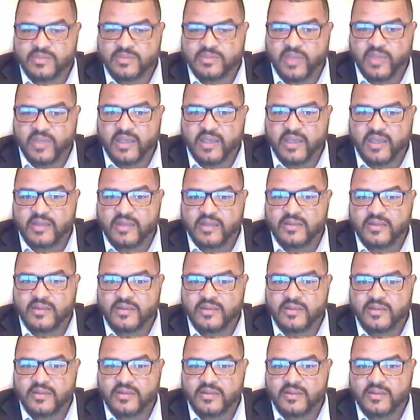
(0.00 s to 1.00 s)
men
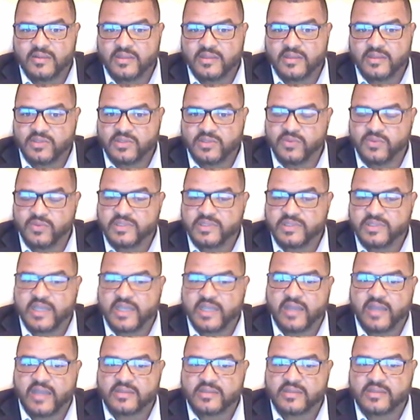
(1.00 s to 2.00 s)
that you
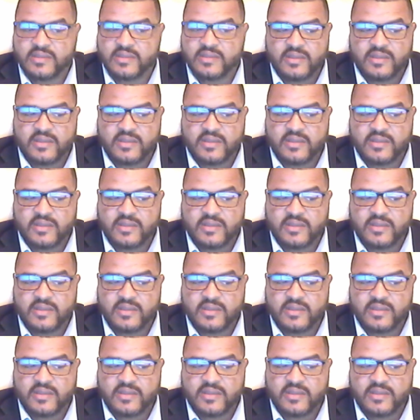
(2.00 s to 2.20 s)
reject